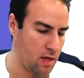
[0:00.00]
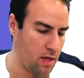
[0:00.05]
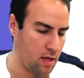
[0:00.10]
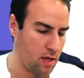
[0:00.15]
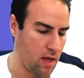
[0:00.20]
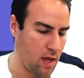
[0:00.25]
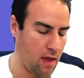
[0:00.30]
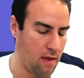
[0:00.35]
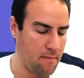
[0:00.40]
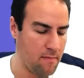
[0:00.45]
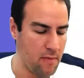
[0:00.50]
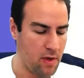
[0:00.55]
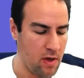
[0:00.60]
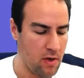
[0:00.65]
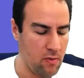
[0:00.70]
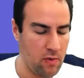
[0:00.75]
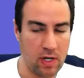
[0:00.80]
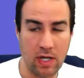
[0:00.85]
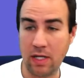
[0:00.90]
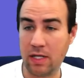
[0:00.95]
Okay,
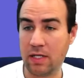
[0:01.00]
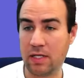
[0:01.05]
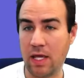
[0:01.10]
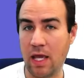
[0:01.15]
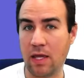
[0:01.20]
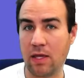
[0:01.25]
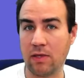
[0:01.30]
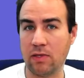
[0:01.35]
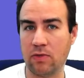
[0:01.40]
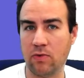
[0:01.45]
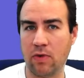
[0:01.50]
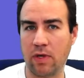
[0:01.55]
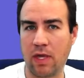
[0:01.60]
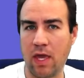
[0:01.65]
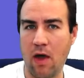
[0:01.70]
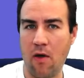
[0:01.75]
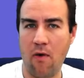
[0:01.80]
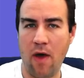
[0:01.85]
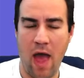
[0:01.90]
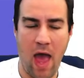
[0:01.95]
we need to take into
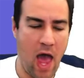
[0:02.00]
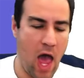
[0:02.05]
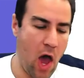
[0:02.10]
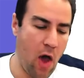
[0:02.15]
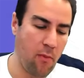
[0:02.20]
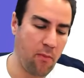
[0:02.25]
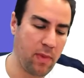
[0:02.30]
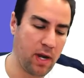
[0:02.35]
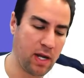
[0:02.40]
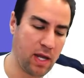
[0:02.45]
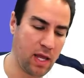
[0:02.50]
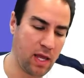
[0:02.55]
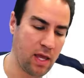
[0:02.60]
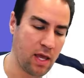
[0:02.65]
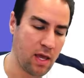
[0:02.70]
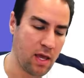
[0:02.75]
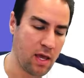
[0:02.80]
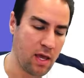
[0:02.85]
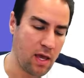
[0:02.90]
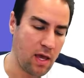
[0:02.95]
account how many
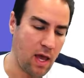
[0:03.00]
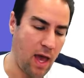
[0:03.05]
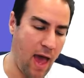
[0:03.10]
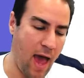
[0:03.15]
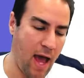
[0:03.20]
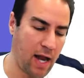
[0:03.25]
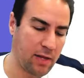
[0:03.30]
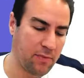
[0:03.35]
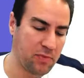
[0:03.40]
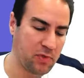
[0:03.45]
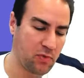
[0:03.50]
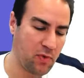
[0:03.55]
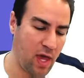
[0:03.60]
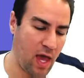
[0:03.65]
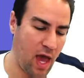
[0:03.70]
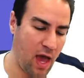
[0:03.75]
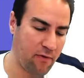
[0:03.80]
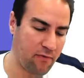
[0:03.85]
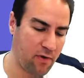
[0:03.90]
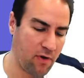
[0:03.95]
atoms we
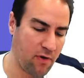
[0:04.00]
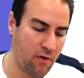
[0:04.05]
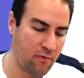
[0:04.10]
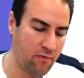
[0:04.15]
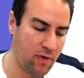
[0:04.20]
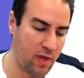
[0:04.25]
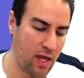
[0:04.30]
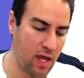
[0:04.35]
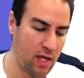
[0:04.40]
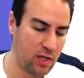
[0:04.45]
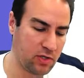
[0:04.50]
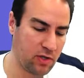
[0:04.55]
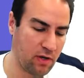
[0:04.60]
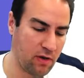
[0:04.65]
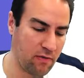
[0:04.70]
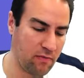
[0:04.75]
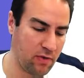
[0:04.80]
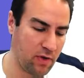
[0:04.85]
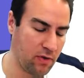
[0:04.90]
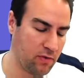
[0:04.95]
have of each
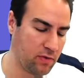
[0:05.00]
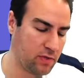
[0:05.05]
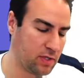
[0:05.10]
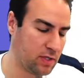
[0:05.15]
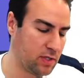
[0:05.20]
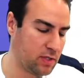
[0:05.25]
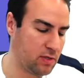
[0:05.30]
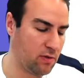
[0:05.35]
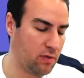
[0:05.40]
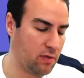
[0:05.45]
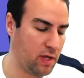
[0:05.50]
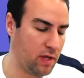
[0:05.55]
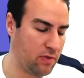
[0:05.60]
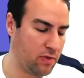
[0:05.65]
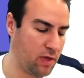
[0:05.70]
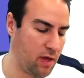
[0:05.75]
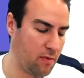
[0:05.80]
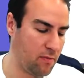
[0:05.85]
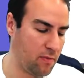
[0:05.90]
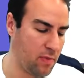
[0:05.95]
of those. And so
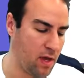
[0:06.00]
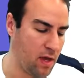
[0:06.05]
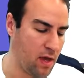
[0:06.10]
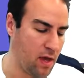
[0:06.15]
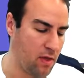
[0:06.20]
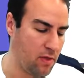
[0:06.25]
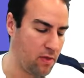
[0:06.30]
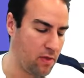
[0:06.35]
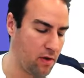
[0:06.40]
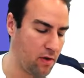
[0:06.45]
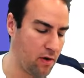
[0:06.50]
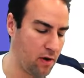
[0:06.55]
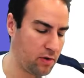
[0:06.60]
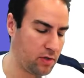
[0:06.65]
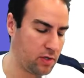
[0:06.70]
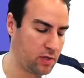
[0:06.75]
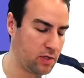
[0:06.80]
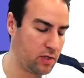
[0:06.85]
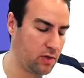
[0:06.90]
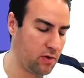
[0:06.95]
lithium, there are
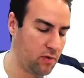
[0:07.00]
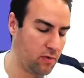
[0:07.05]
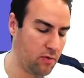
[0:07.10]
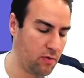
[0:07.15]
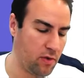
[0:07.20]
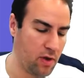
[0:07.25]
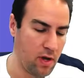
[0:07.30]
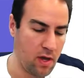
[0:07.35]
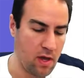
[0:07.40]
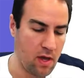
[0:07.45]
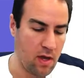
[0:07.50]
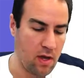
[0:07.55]
2.